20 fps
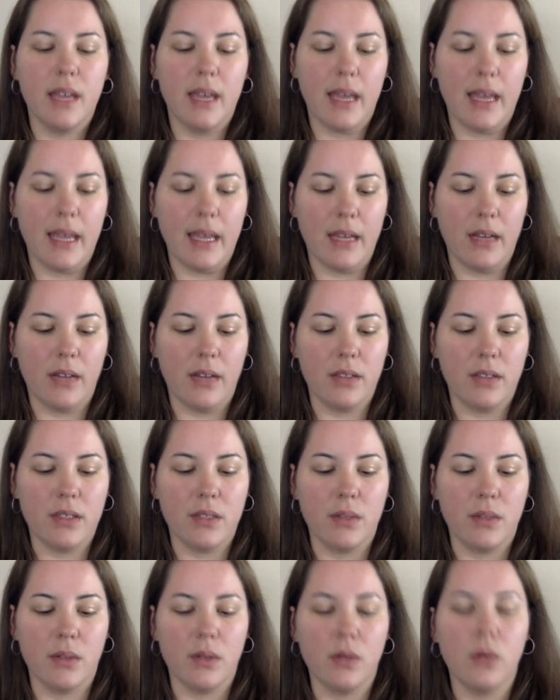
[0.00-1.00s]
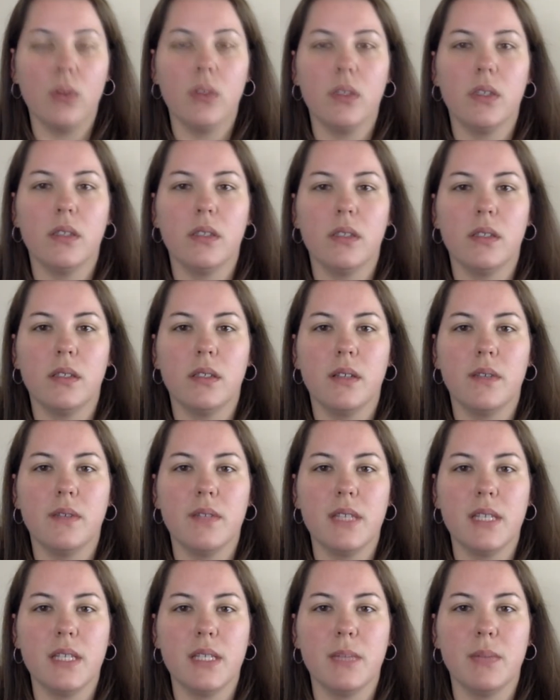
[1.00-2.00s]
and also a quarter of a
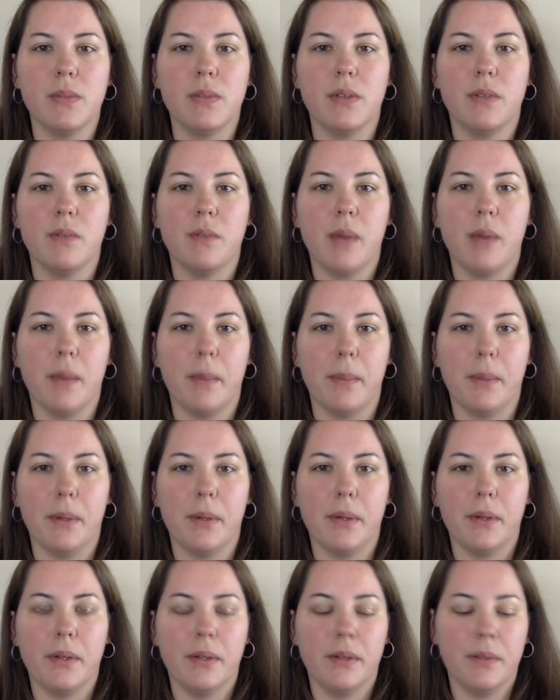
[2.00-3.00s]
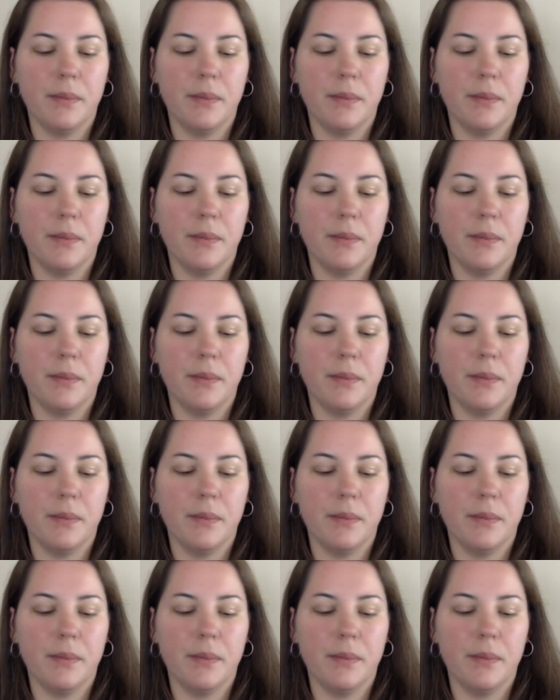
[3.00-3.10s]
teaspoon of pepper,